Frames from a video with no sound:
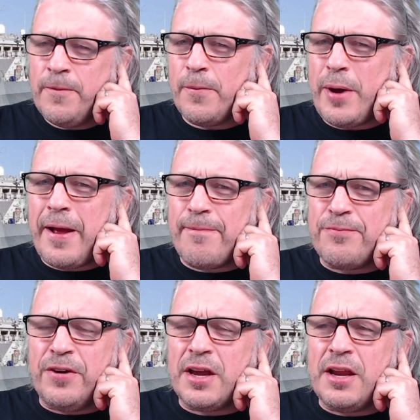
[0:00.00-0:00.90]
Well, mate, I'm
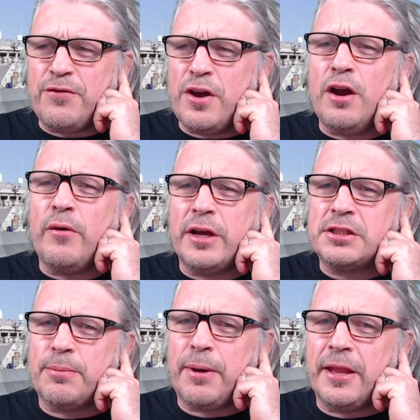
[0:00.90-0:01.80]
fucking
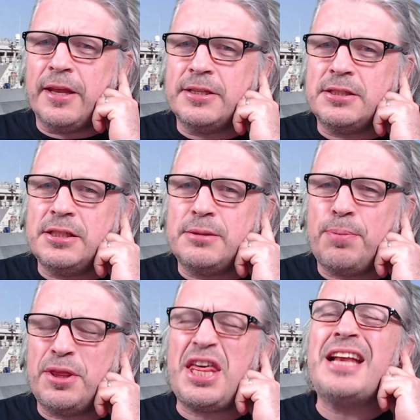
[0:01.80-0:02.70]
furious about this. It's
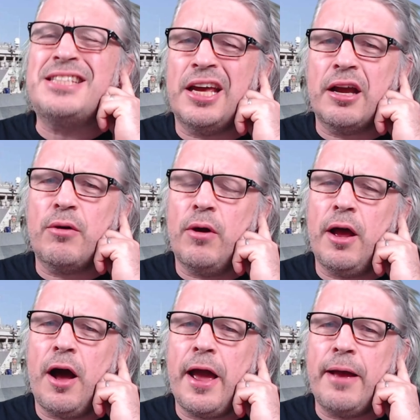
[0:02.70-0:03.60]
pathetic,
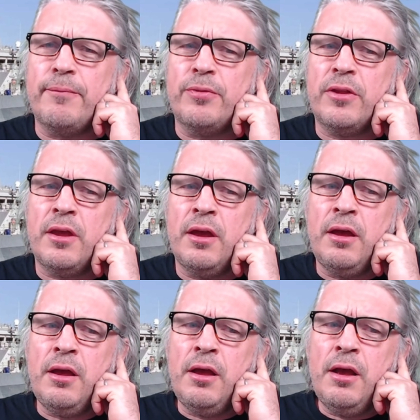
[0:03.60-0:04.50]
right?
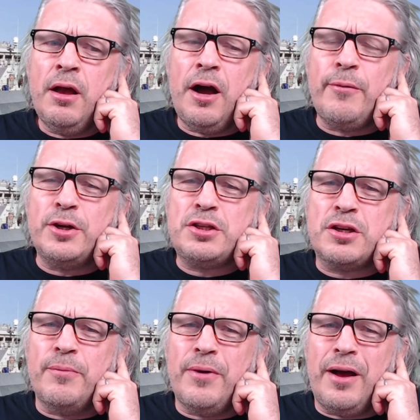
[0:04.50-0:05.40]

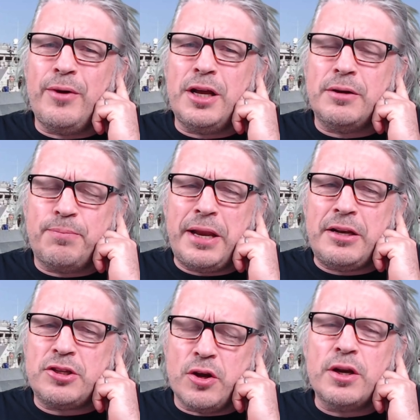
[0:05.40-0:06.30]
I've
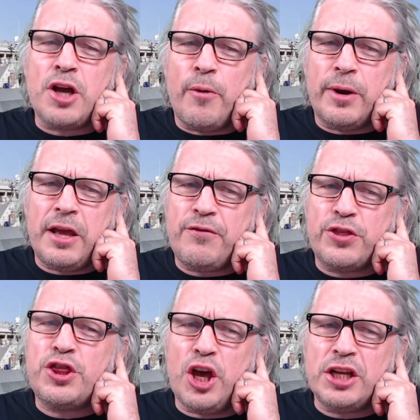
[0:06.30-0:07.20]
been doing comedy for
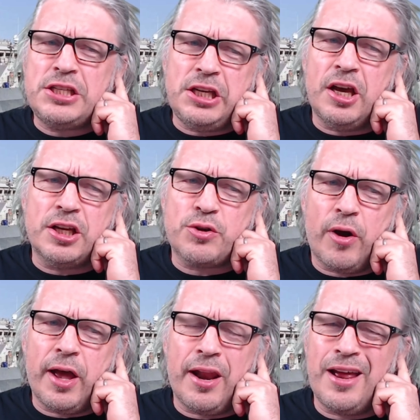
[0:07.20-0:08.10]
30 years,
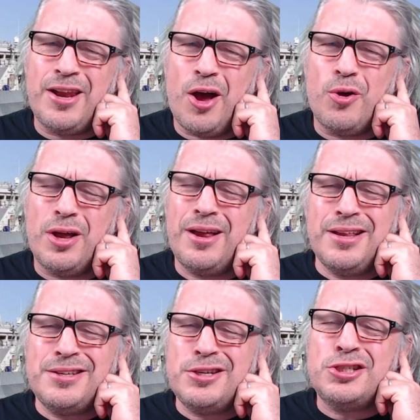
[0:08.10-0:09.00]
right? And I know
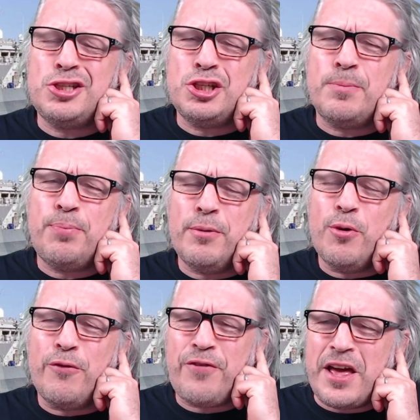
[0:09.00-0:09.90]
you should put
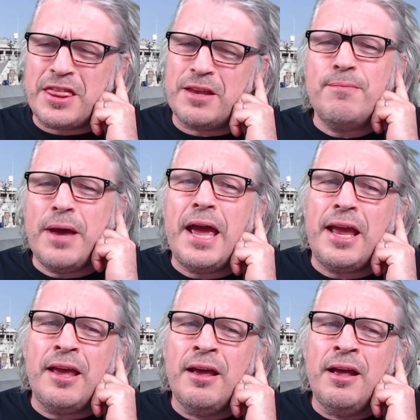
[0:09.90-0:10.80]
more faith in
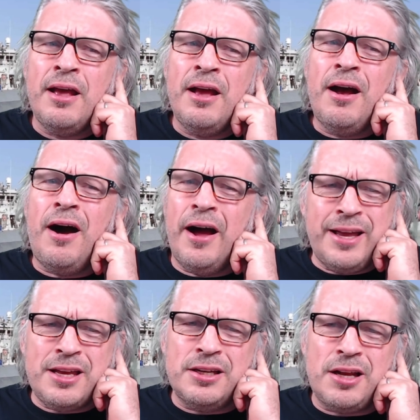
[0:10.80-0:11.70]
me.
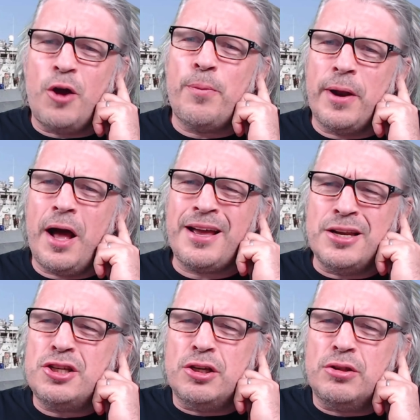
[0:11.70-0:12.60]
I can
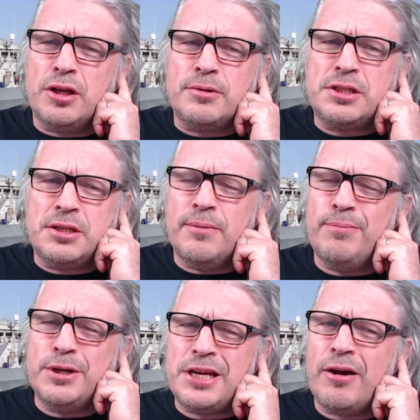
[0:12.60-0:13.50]
do the
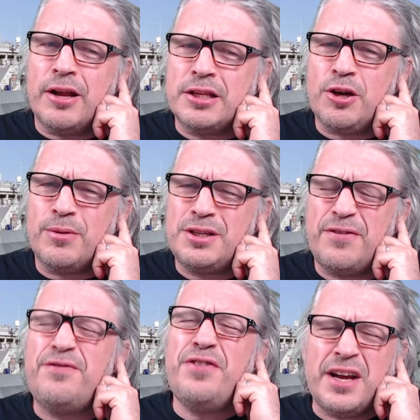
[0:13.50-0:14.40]
material at the top of the
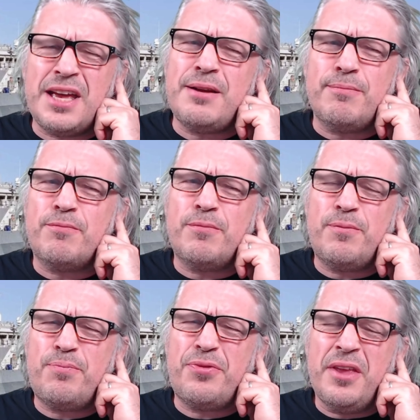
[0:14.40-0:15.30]
show. Fucking,
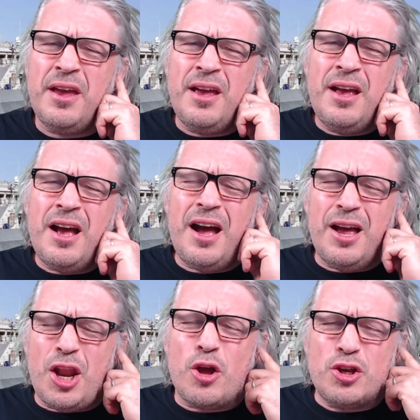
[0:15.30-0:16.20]

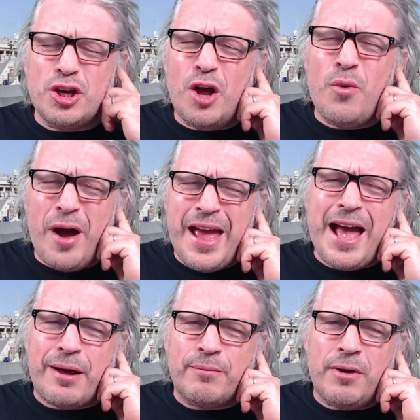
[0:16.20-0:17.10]
do you know who I
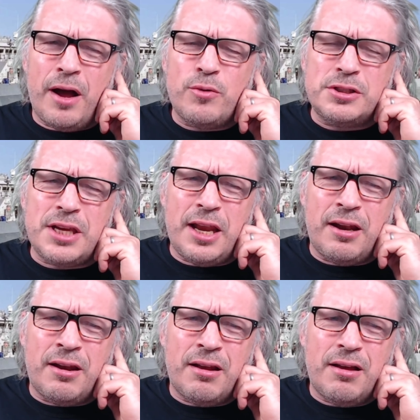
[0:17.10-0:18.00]
am? I was
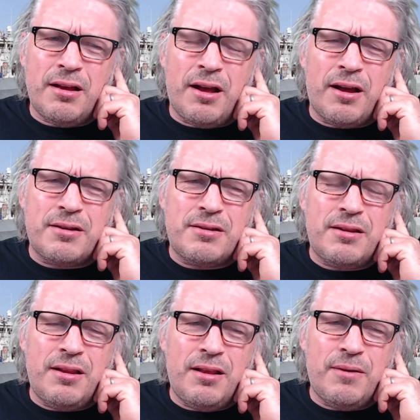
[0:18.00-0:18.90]
in a
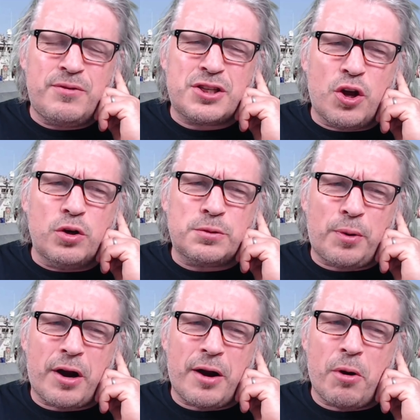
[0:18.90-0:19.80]
schools
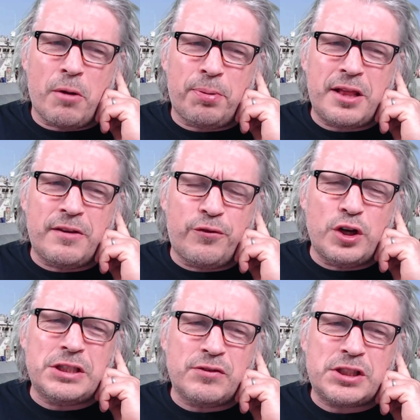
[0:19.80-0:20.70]
program where I played the
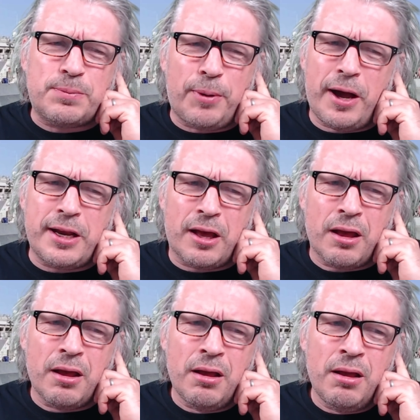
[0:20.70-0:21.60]
voice of a spider.